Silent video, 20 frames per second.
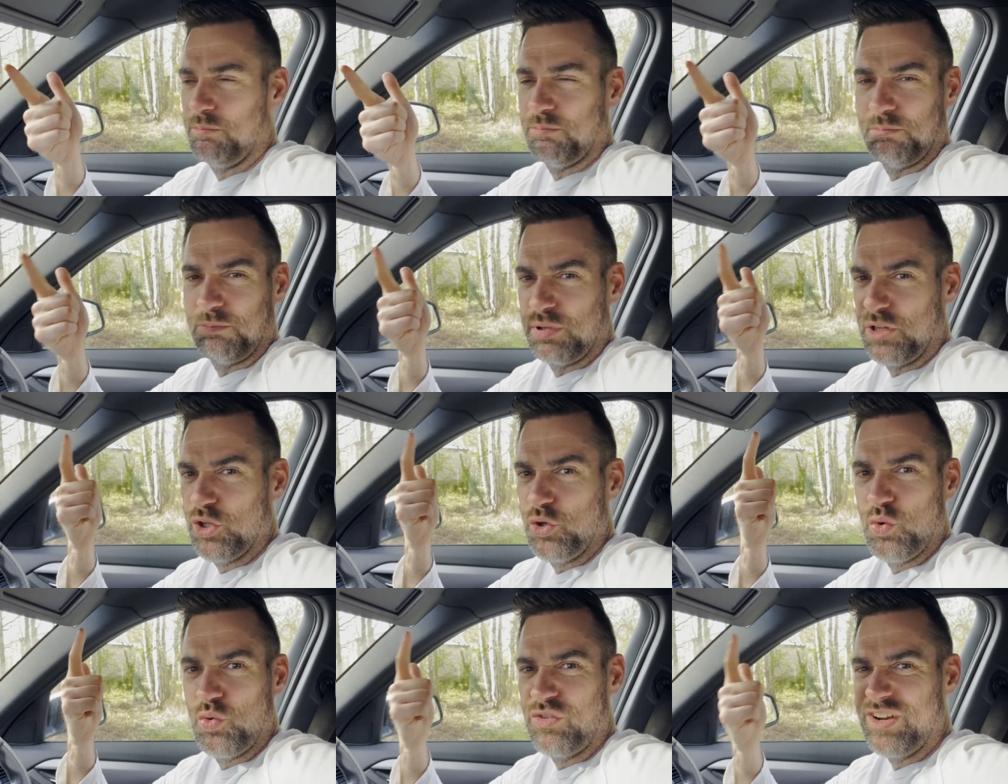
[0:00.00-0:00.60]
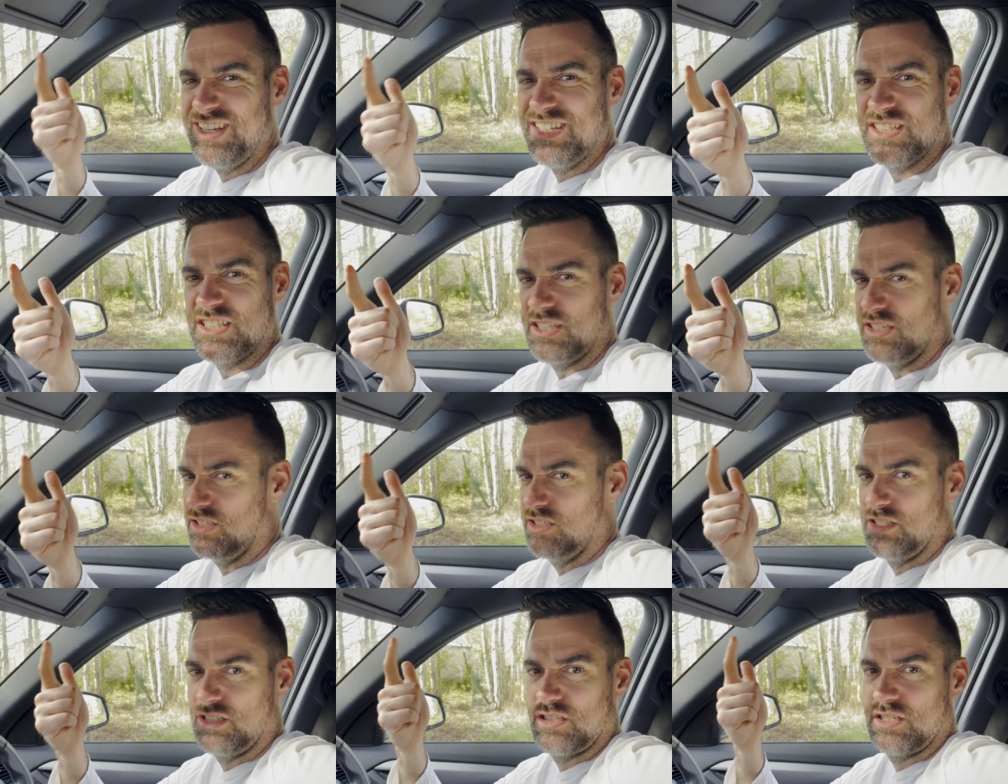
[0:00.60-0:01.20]
blue
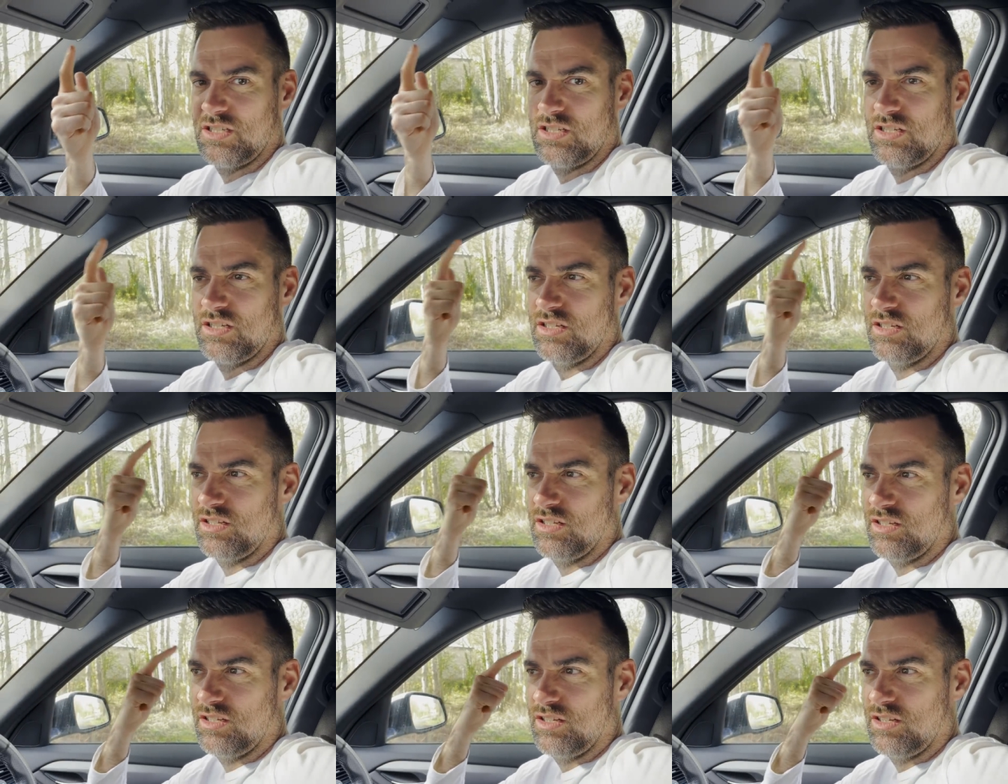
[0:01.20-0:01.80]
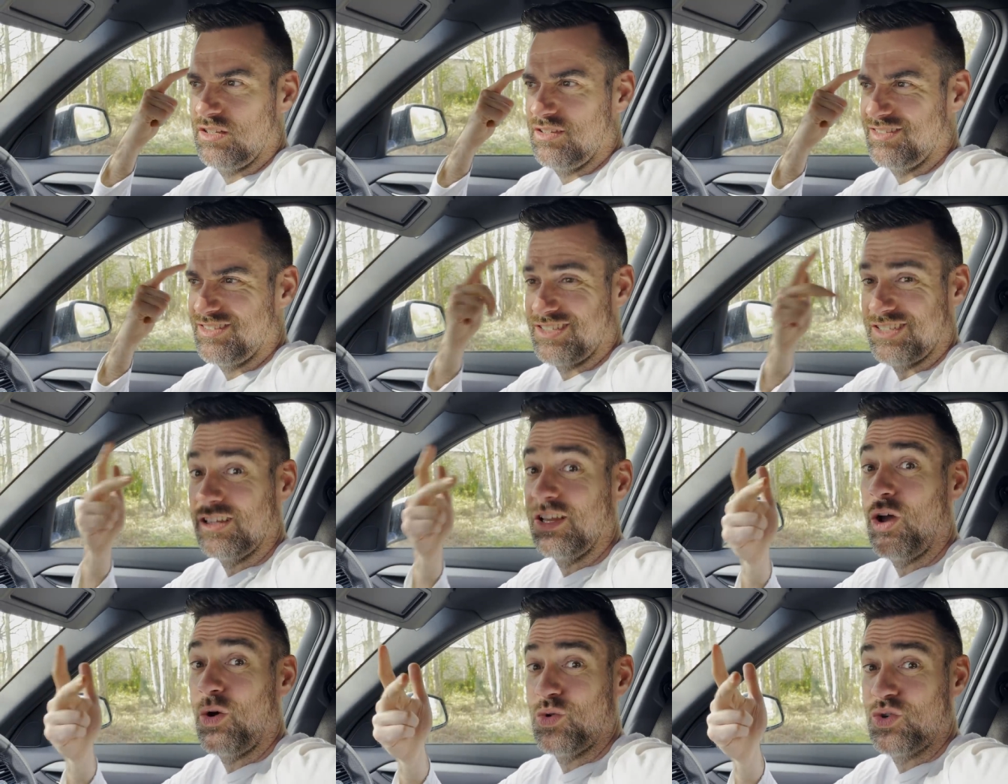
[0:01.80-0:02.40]
rinsers,
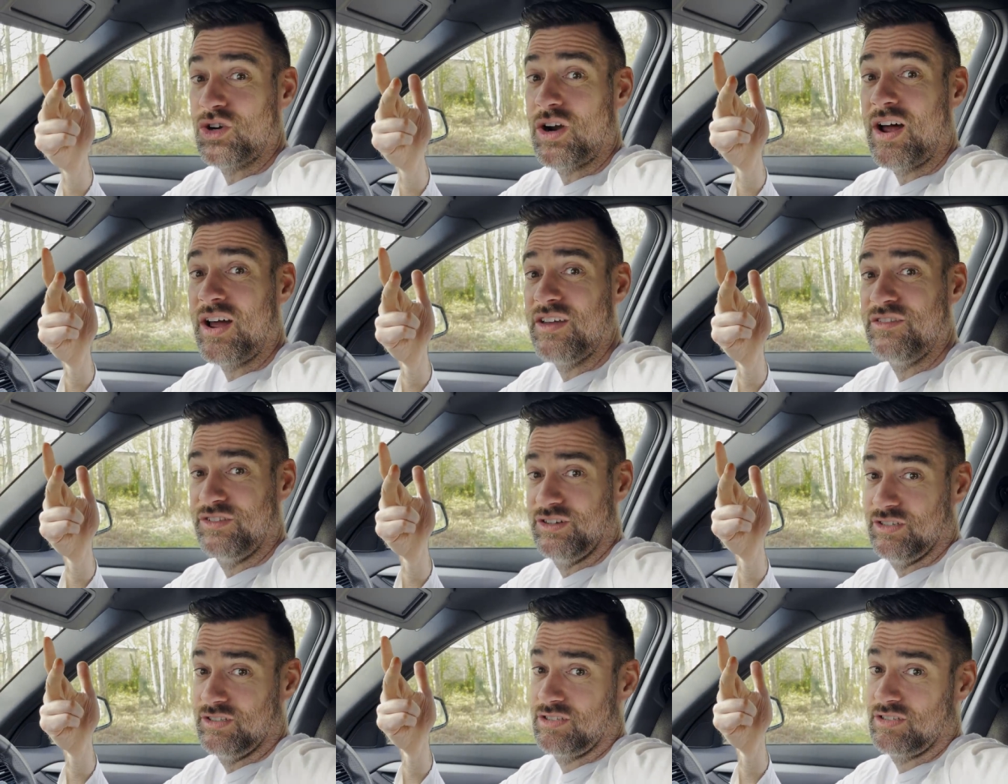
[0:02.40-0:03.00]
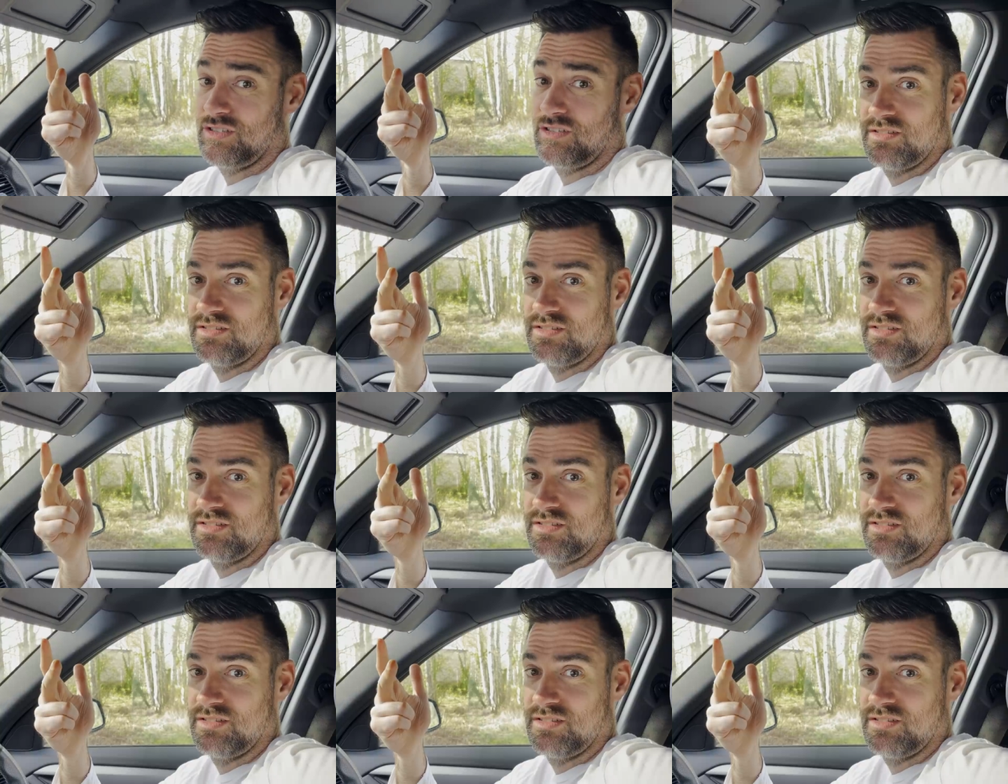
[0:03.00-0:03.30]
slow drivers.